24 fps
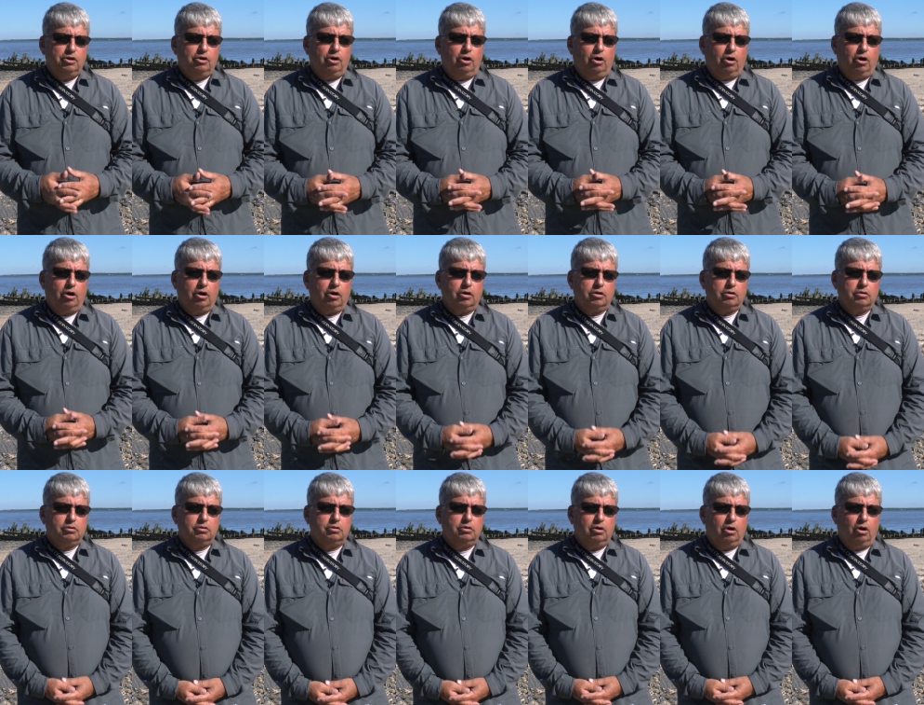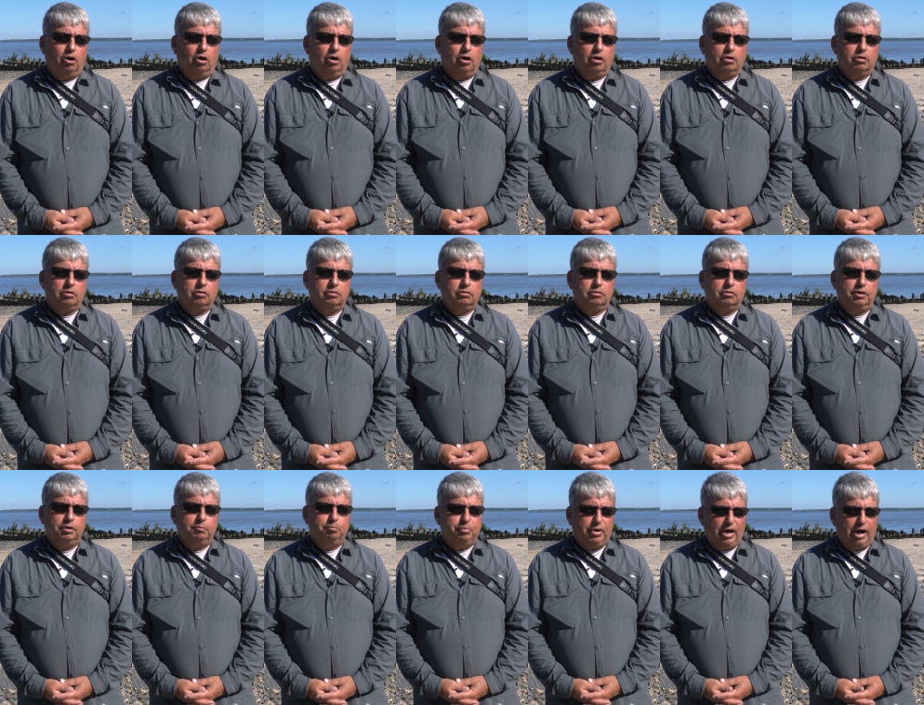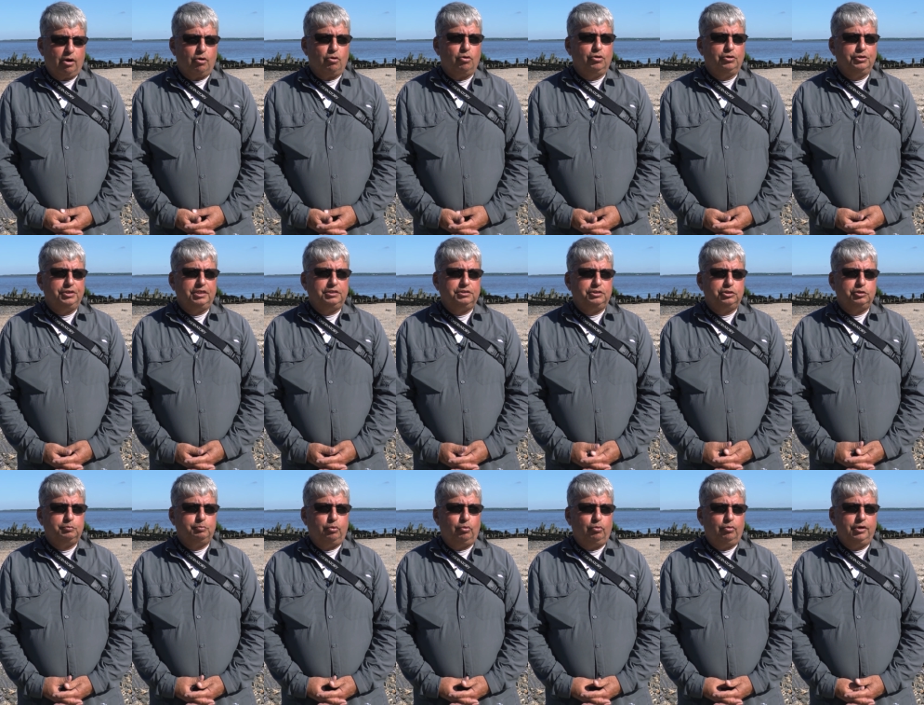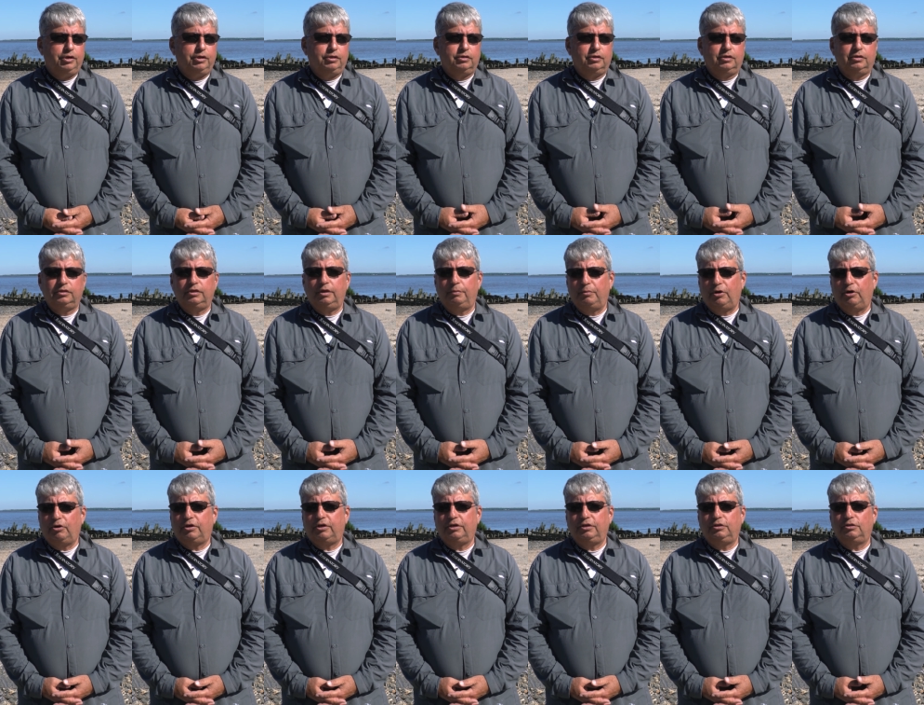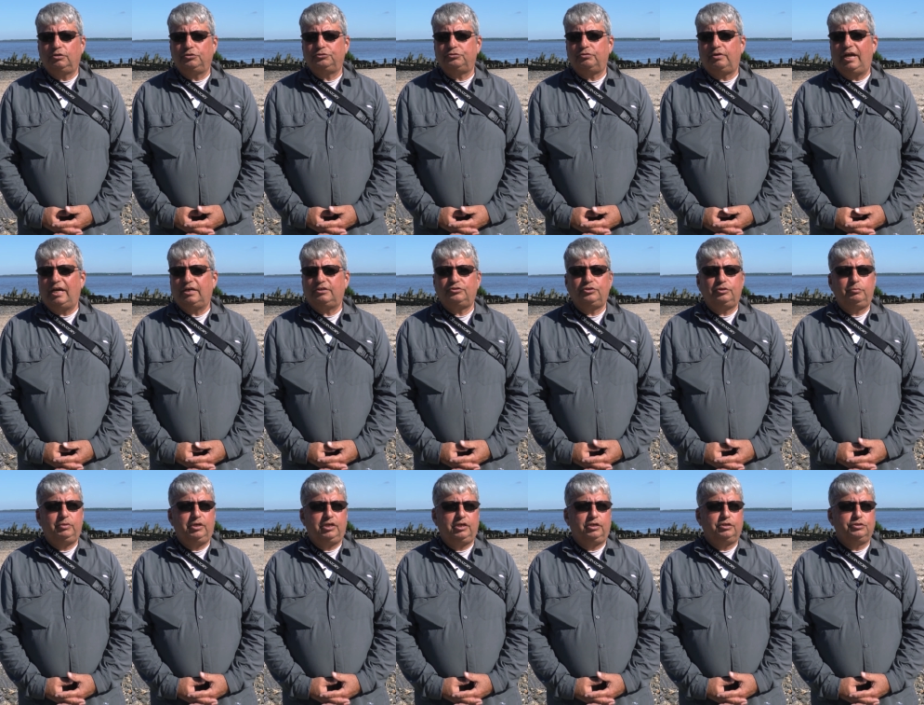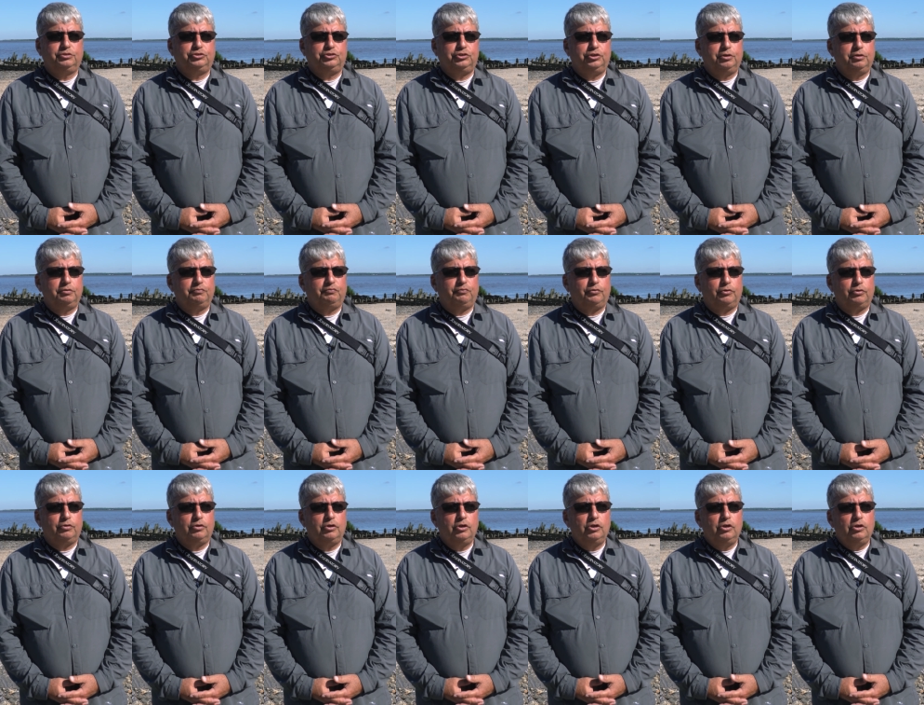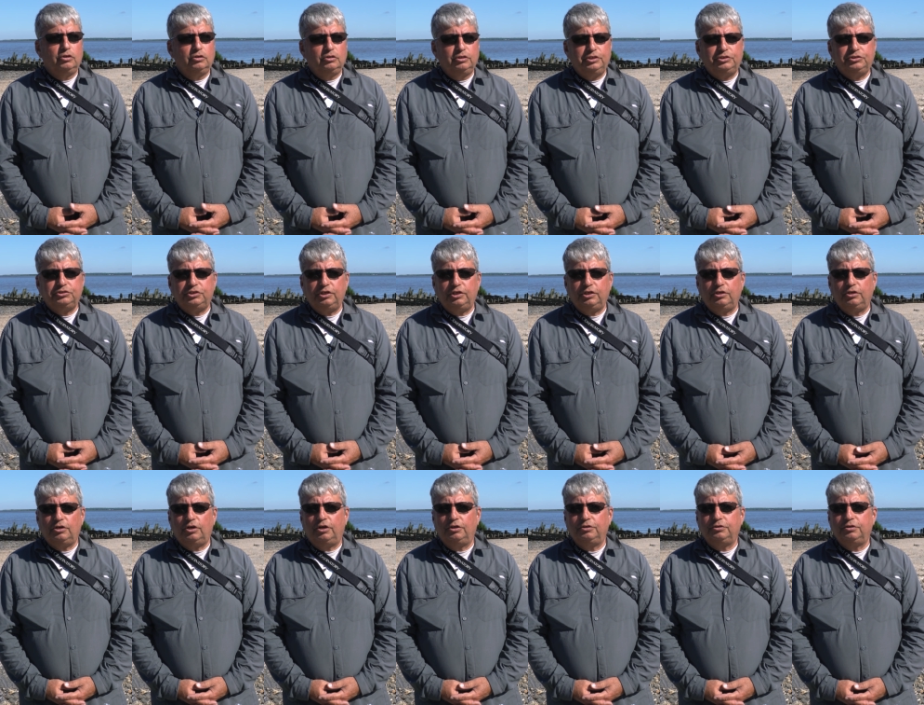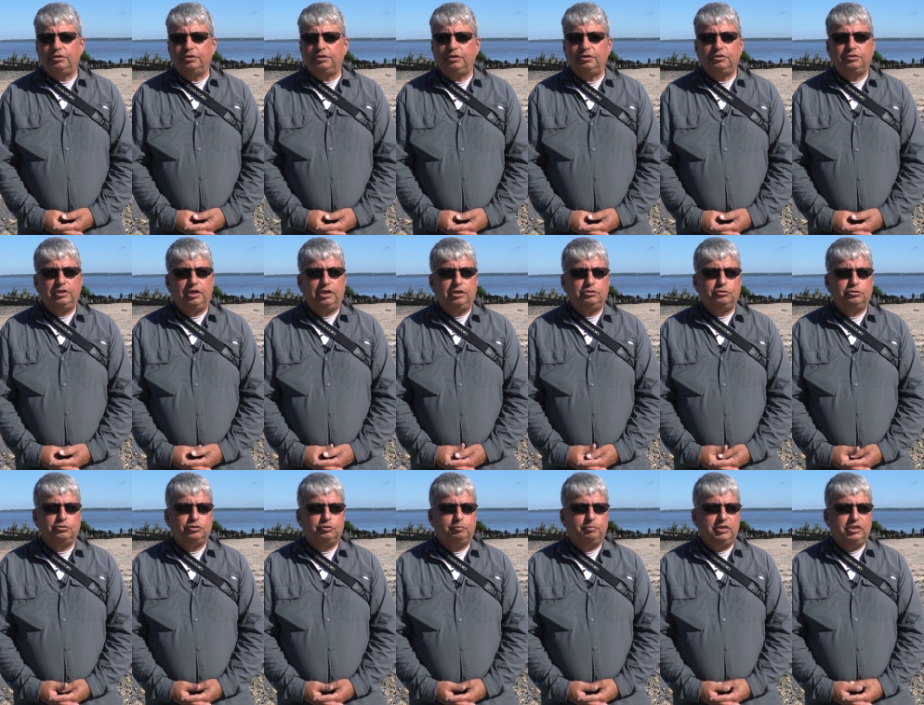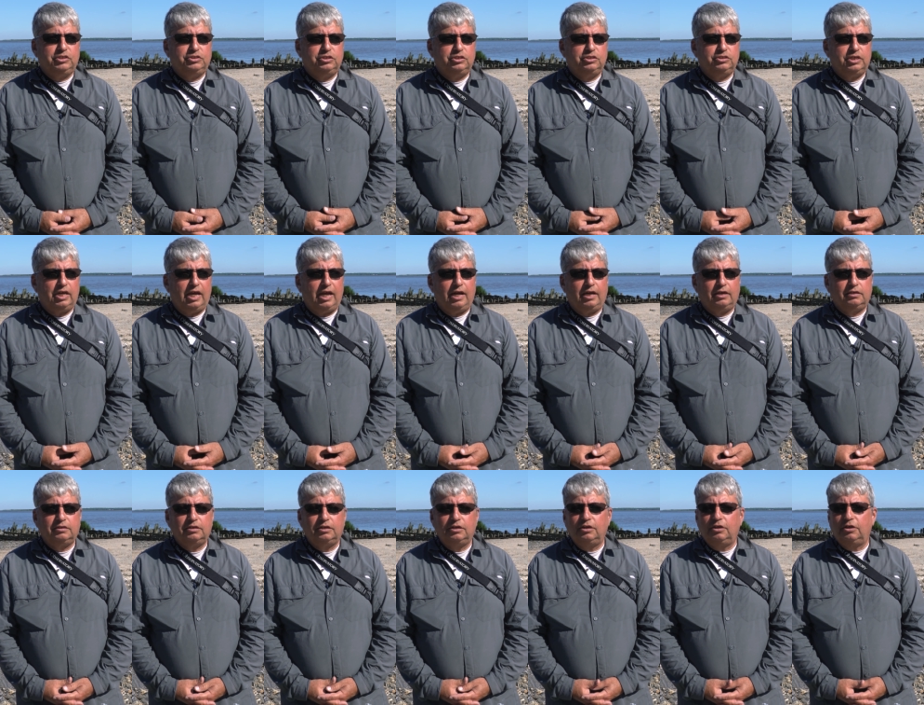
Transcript: are imperiled at this point, and American eels are actually being considered for listing under the Endangered Species Act.